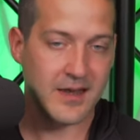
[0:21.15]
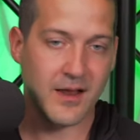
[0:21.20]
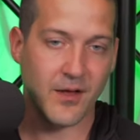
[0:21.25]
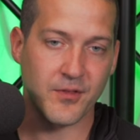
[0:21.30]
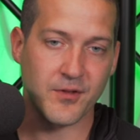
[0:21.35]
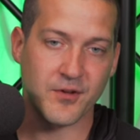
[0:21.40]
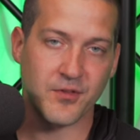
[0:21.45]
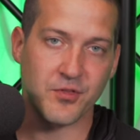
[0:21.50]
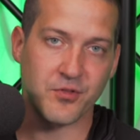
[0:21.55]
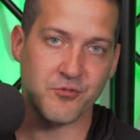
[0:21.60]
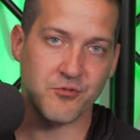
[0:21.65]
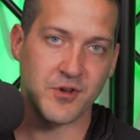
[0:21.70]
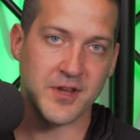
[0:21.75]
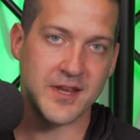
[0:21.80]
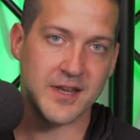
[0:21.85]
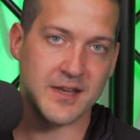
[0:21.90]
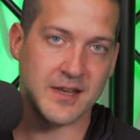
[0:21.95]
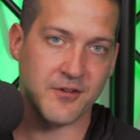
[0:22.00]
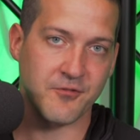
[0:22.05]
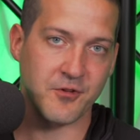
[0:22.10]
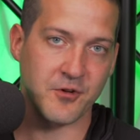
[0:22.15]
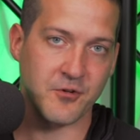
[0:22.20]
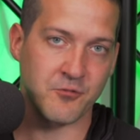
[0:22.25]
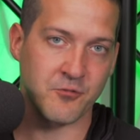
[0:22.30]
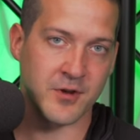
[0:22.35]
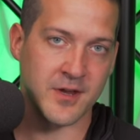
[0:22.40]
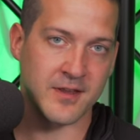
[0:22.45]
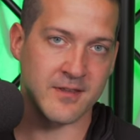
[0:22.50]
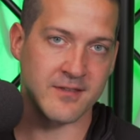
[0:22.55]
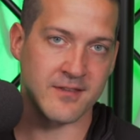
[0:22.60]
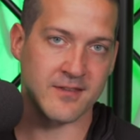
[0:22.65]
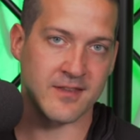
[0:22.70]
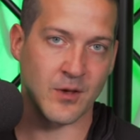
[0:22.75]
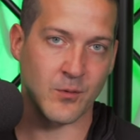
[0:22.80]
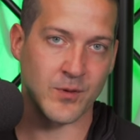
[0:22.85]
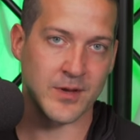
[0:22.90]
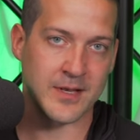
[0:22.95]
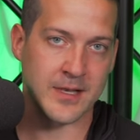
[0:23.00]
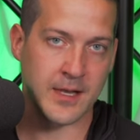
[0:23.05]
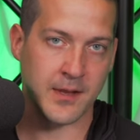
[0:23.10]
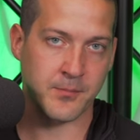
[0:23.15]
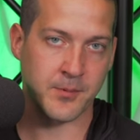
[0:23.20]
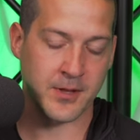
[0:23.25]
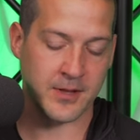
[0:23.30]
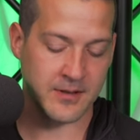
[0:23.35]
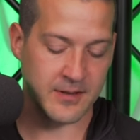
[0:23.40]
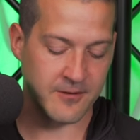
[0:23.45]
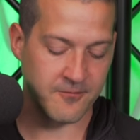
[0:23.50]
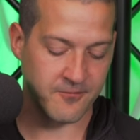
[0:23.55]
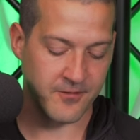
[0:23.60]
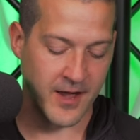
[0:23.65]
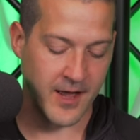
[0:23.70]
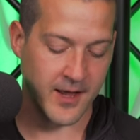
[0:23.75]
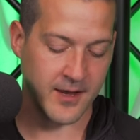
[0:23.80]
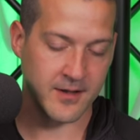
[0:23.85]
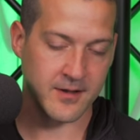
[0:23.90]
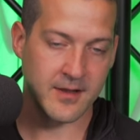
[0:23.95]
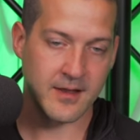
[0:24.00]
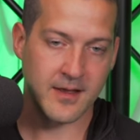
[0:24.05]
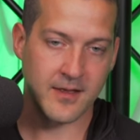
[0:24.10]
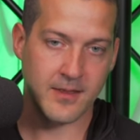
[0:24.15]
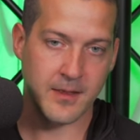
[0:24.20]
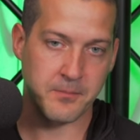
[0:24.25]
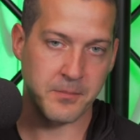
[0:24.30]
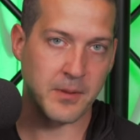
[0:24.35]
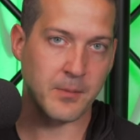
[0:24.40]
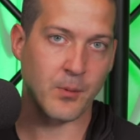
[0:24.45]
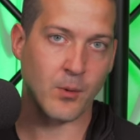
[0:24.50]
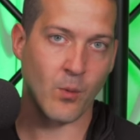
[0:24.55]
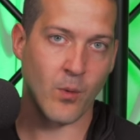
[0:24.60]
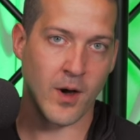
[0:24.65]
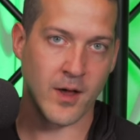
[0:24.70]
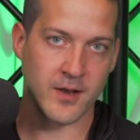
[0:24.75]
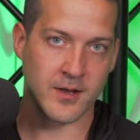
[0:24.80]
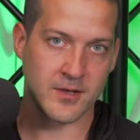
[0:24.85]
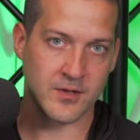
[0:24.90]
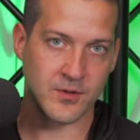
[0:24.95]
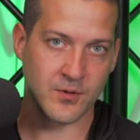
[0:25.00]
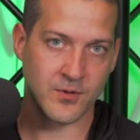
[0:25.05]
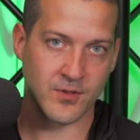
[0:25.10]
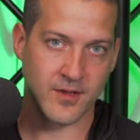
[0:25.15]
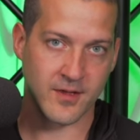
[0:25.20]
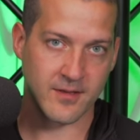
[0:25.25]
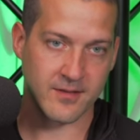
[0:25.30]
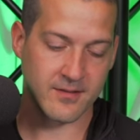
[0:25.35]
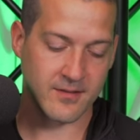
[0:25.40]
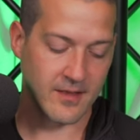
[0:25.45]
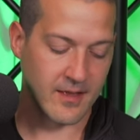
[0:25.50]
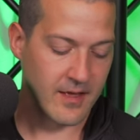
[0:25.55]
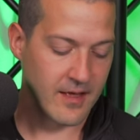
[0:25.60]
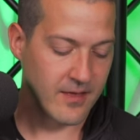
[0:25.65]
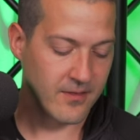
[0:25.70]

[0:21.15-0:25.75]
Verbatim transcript: Now, there's three different reasons that we typically find that people want to do this.